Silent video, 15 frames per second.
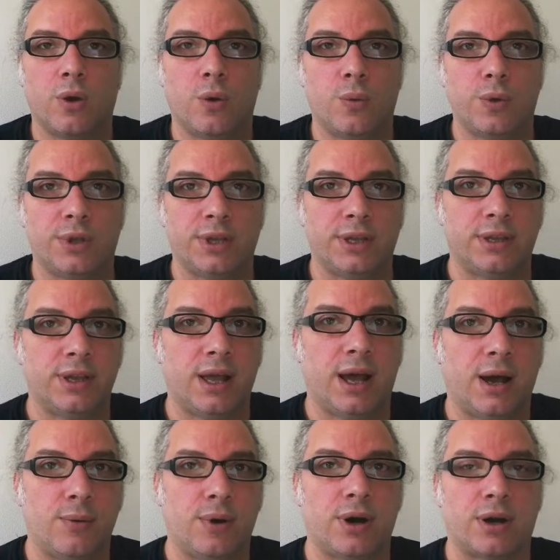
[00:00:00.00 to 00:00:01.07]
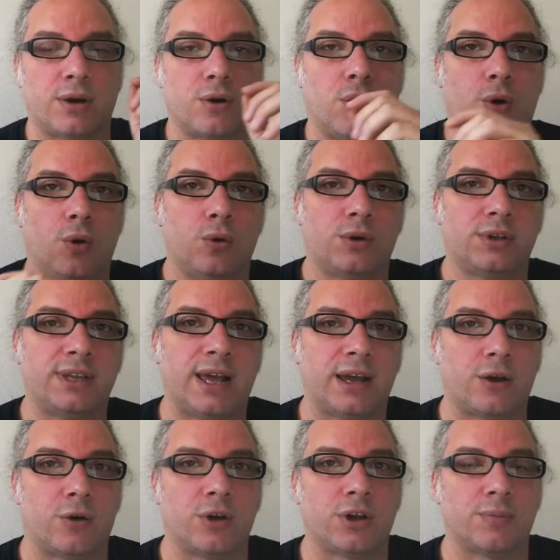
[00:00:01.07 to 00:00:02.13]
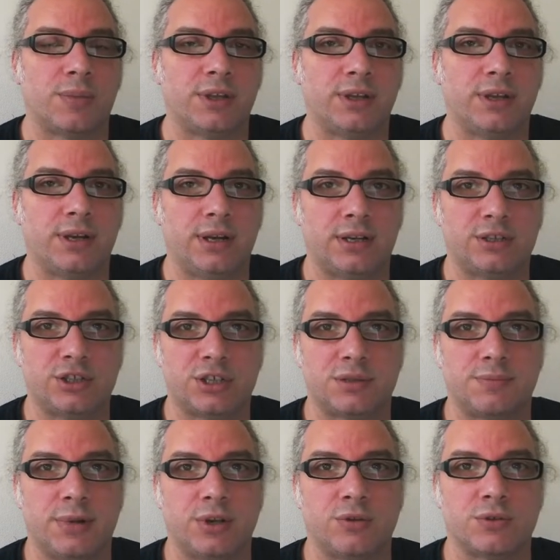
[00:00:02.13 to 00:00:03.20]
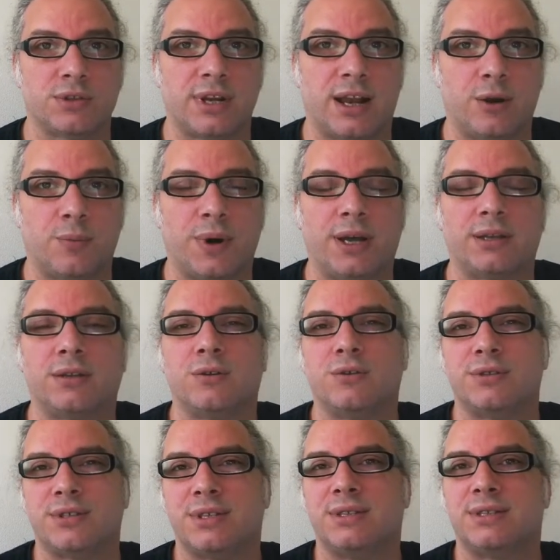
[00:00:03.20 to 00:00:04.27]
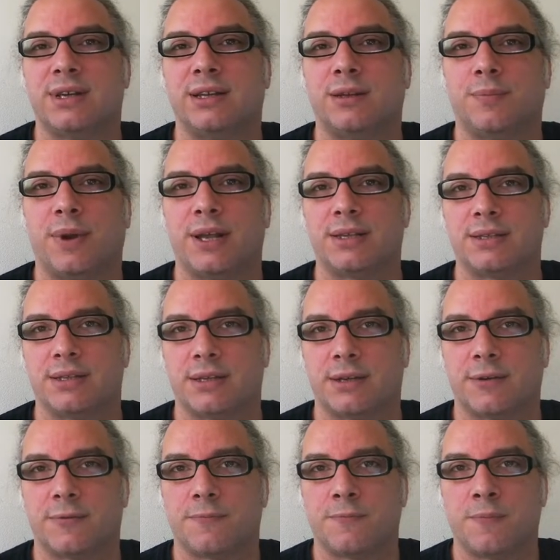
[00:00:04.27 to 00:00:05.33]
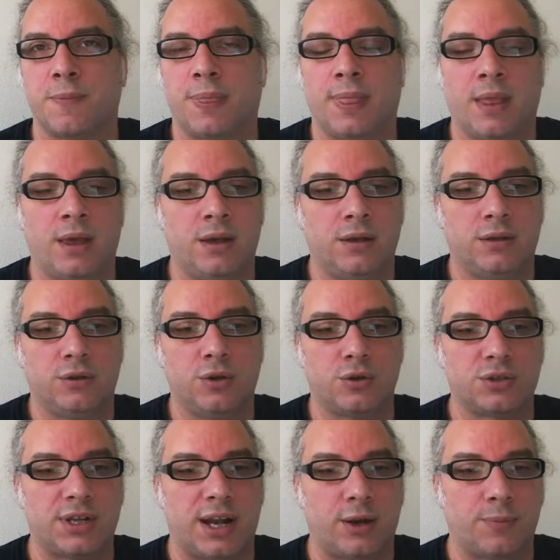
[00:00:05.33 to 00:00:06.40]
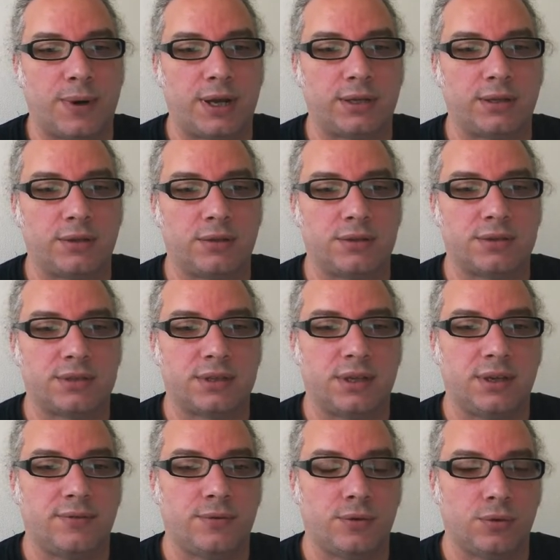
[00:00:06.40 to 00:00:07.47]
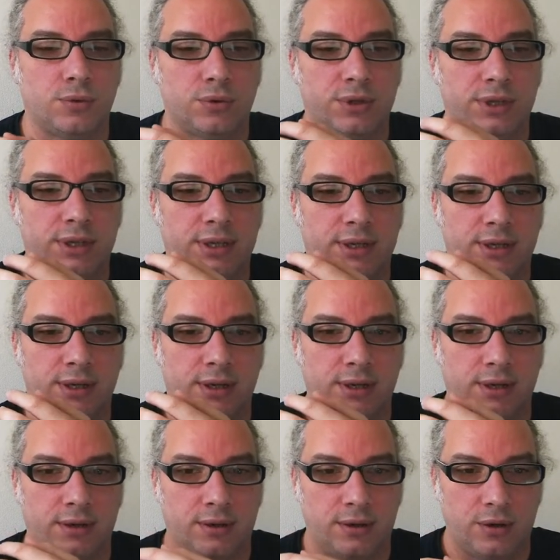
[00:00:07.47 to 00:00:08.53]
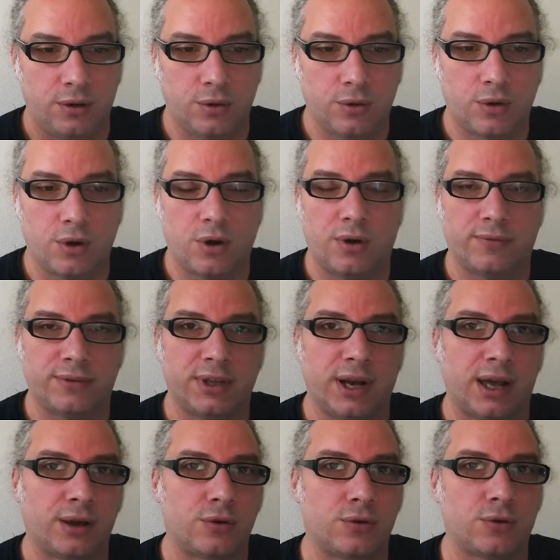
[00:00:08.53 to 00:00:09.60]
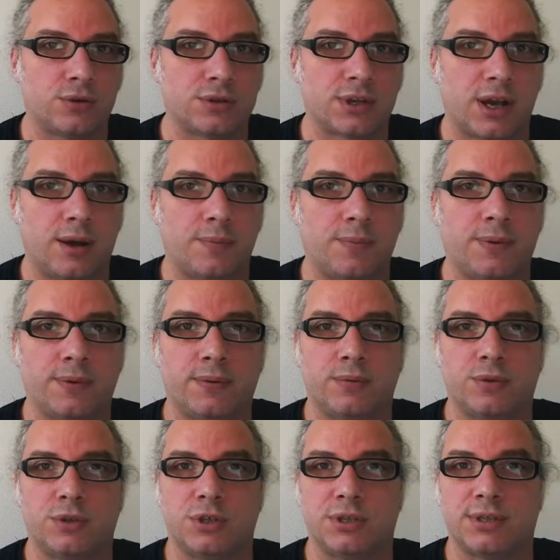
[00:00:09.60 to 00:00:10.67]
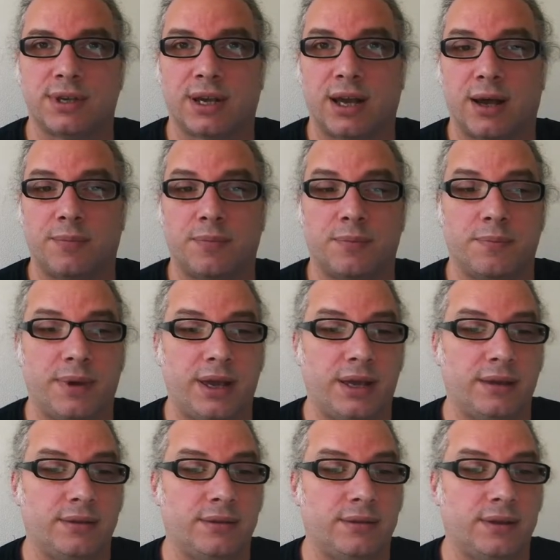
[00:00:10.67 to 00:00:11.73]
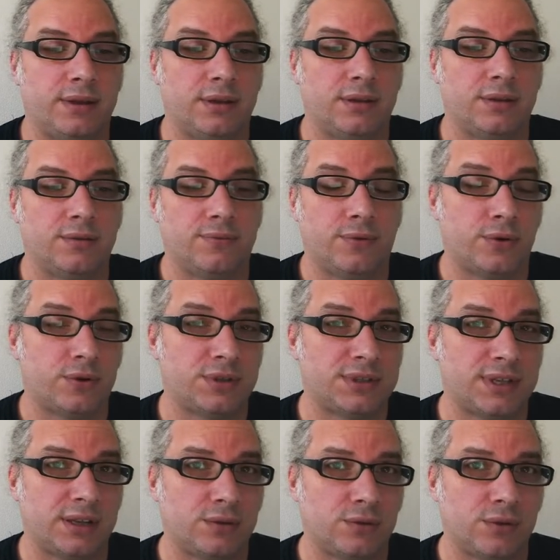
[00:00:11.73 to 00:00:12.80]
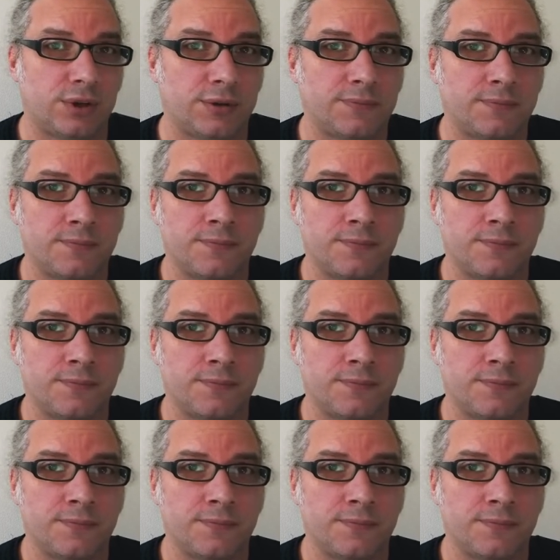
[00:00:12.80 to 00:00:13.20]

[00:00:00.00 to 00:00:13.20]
we did our own dichroic material just by using nanoparticles inside the plastic. Those nanoparticles give you the uh, look of the Lycurgus cup, which is a cup made in the 4th century